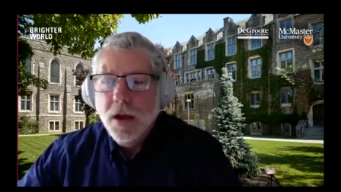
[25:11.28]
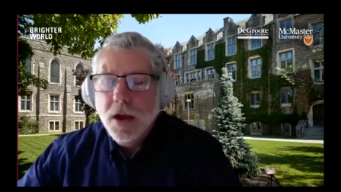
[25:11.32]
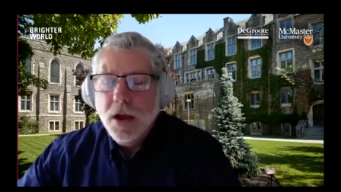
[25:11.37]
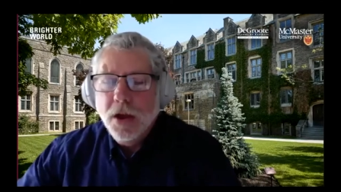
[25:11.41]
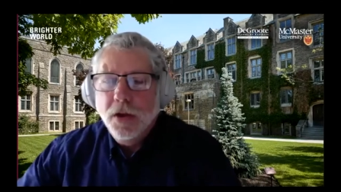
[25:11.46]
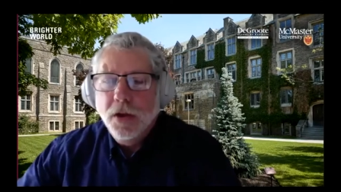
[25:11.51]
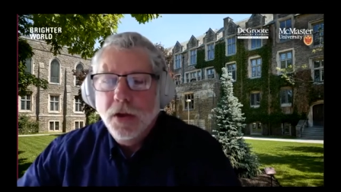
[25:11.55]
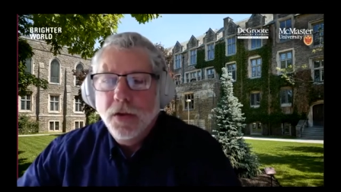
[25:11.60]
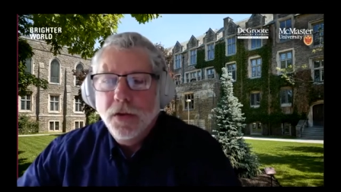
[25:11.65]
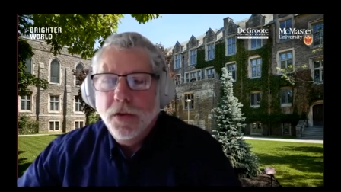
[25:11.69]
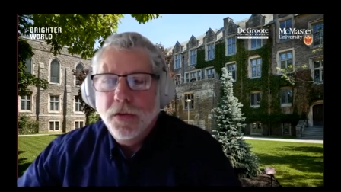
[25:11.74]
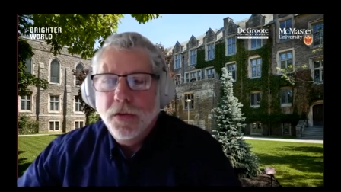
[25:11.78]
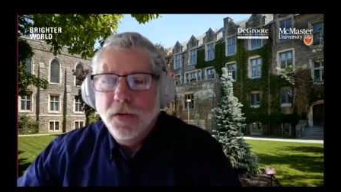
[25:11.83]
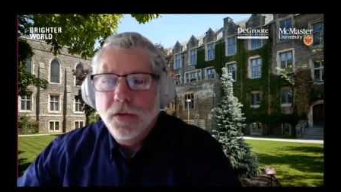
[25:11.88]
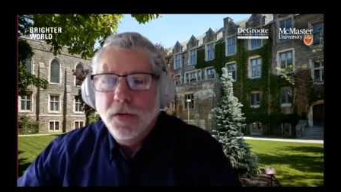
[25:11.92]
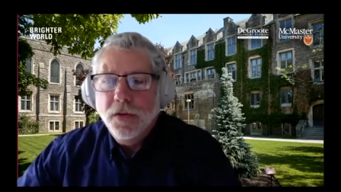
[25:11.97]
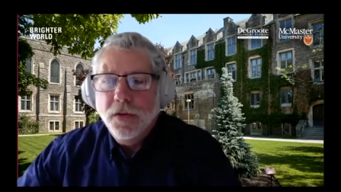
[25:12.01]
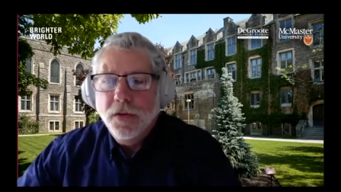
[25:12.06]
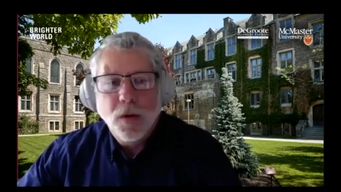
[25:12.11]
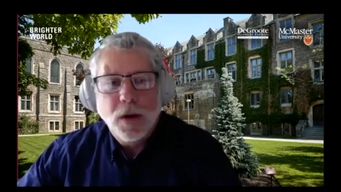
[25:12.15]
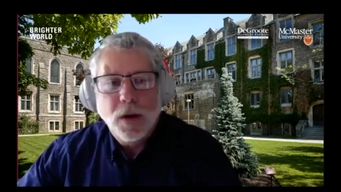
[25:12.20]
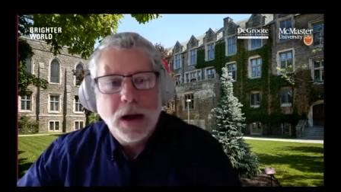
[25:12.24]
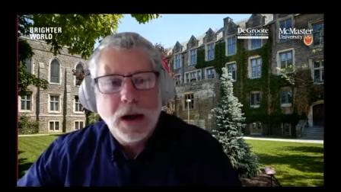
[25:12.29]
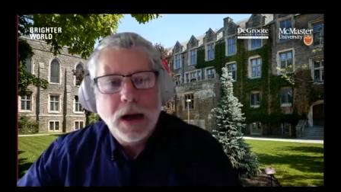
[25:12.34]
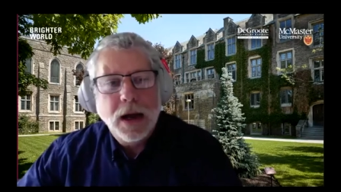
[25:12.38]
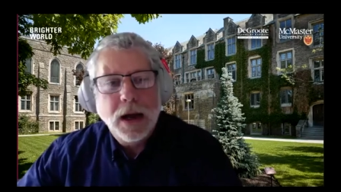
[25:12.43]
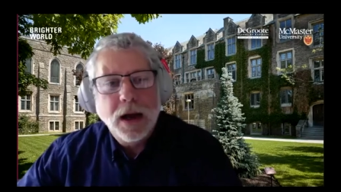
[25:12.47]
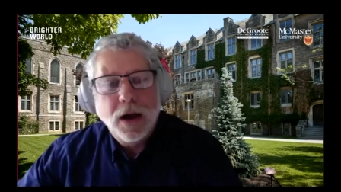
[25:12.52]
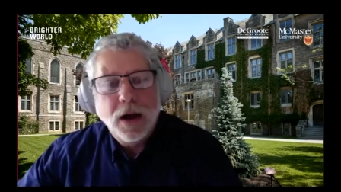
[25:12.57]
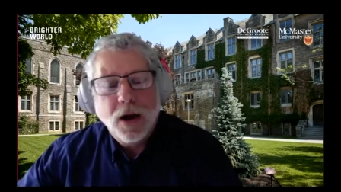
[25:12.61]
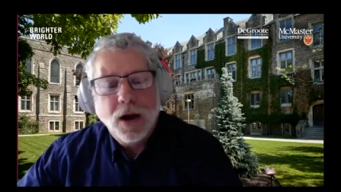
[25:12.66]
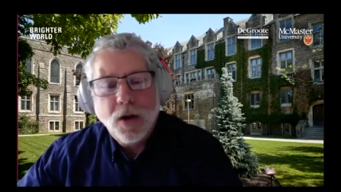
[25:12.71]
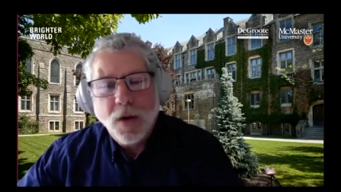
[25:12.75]
So uh,
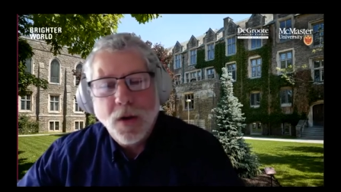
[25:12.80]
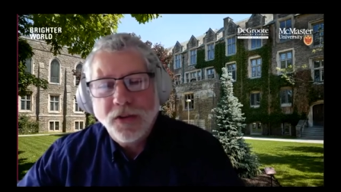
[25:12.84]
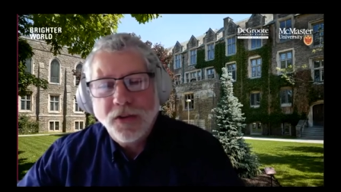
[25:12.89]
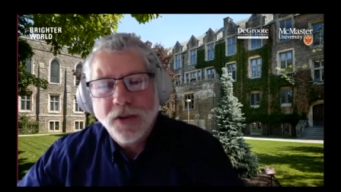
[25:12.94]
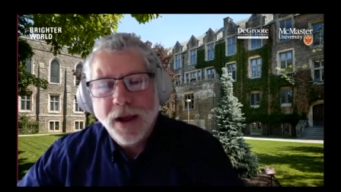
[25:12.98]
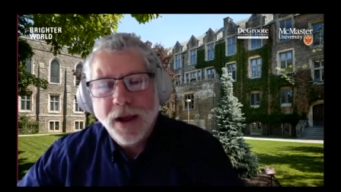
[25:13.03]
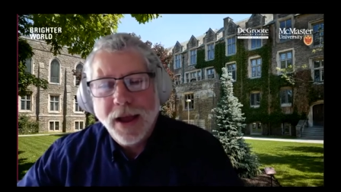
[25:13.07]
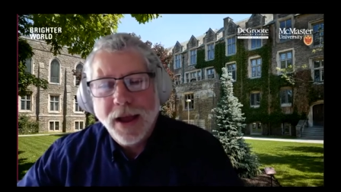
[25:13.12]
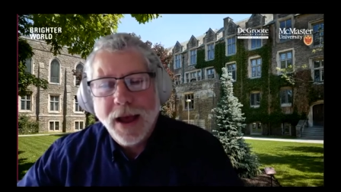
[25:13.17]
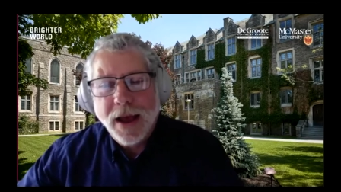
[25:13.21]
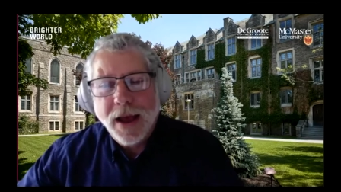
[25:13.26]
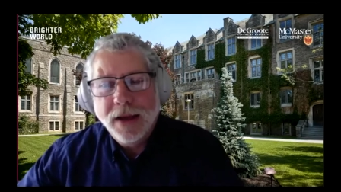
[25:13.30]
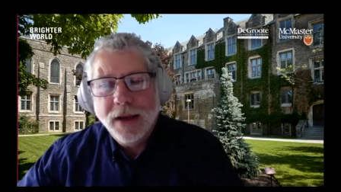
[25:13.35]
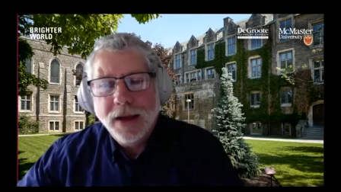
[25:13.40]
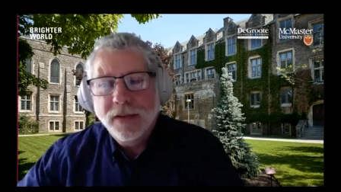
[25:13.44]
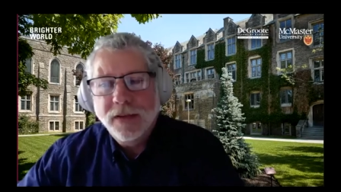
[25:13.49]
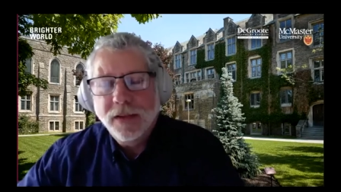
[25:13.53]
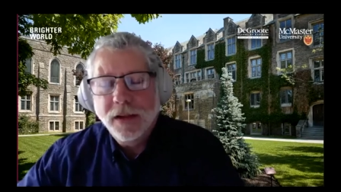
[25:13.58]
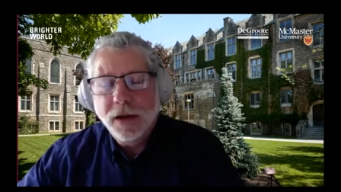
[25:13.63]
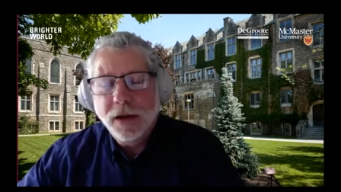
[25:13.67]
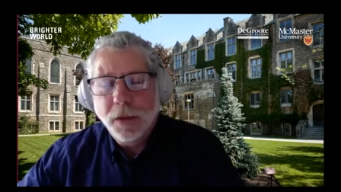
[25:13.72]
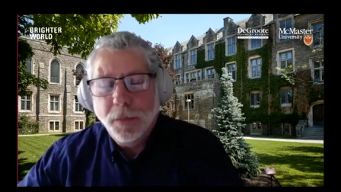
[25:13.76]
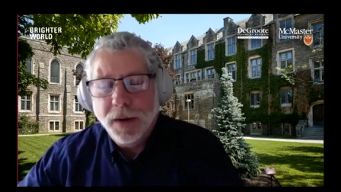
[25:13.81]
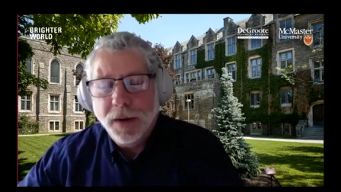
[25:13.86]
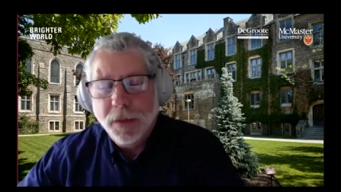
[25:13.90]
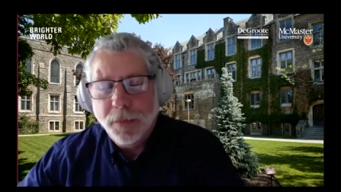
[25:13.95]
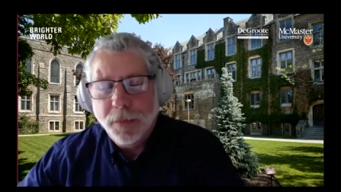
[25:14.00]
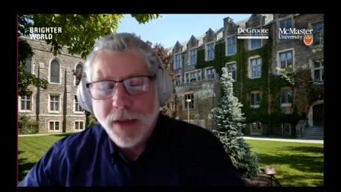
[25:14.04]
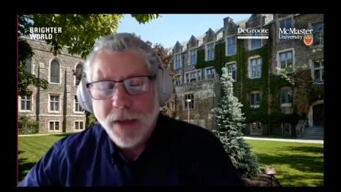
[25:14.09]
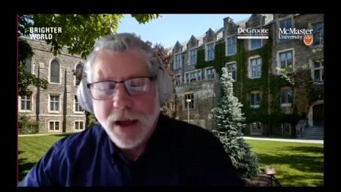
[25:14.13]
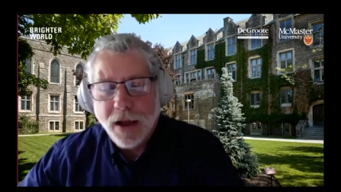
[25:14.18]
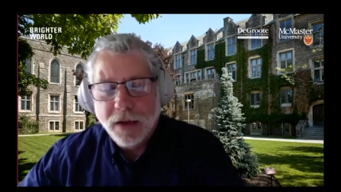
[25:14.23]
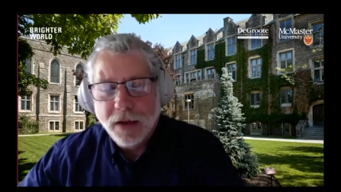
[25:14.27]
a question I had is a little bit
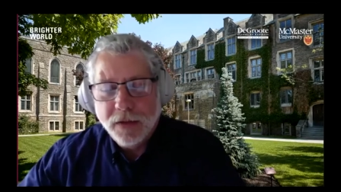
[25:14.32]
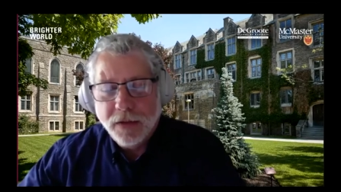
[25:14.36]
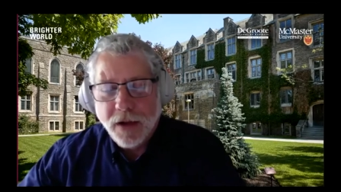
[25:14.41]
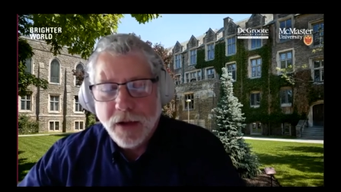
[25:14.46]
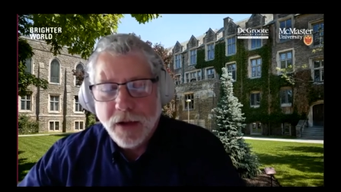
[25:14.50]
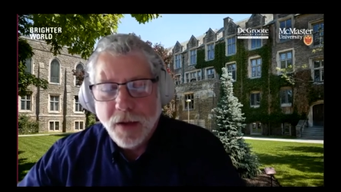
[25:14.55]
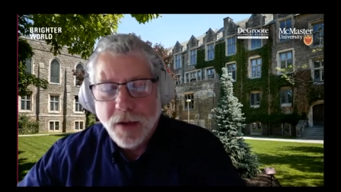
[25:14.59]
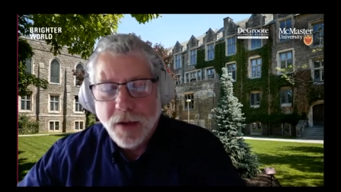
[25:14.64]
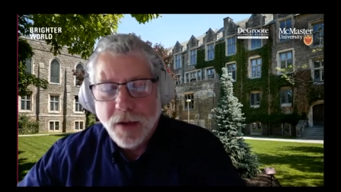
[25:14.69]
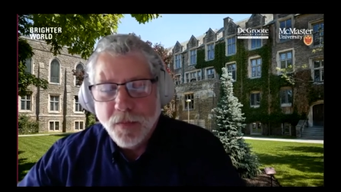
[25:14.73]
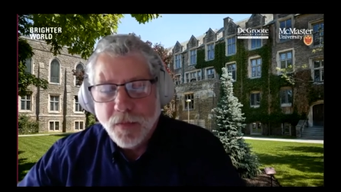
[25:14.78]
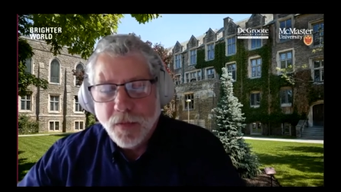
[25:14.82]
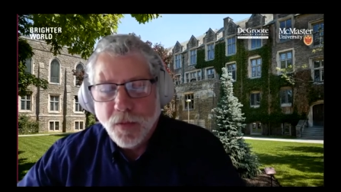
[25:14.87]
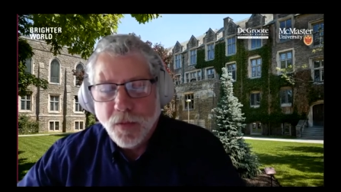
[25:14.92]
about um,